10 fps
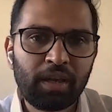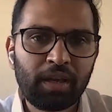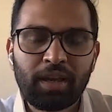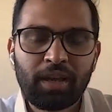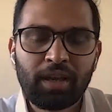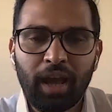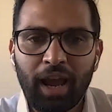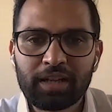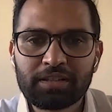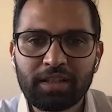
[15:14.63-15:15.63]
And
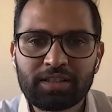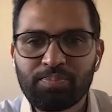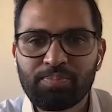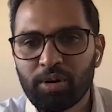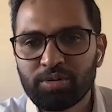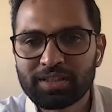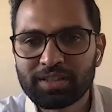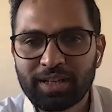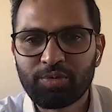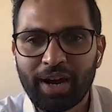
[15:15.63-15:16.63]
it's important to understand
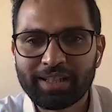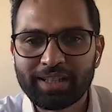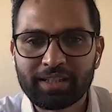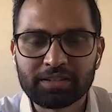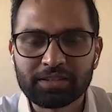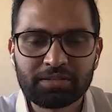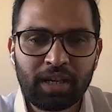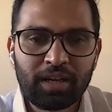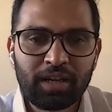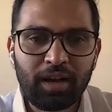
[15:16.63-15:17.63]
why that is.
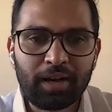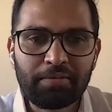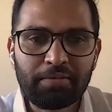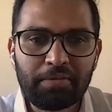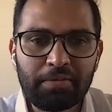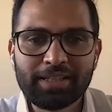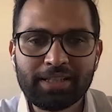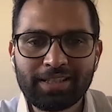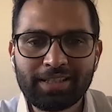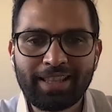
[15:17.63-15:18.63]
The
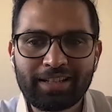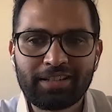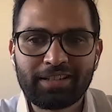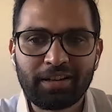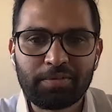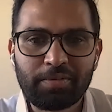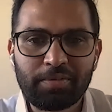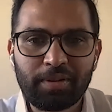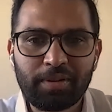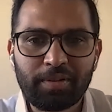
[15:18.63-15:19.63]
reason that
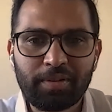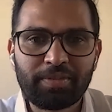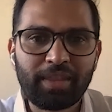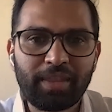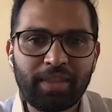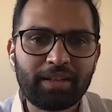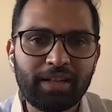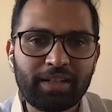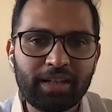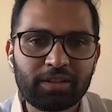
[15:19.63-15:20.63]
that
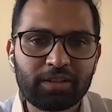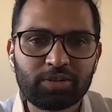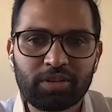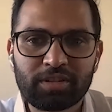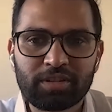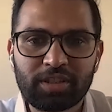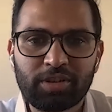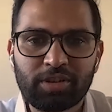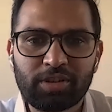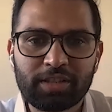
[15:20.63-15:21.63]
dictators or
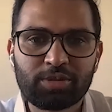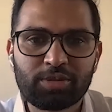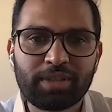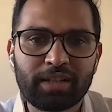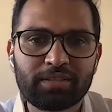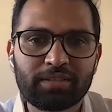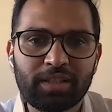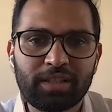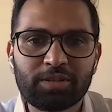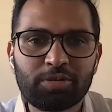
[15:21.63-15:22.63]
theocrats do that
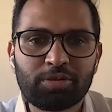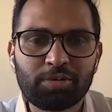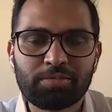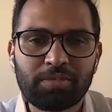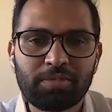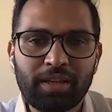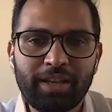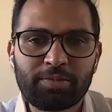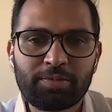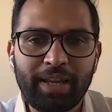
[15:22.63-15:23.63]
is to
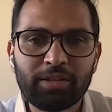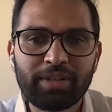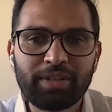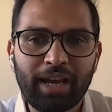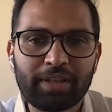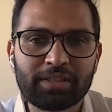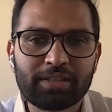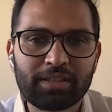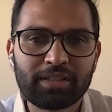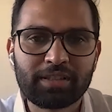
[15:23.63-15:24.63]
explain to the average
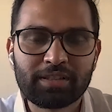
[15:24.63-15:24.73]
citizen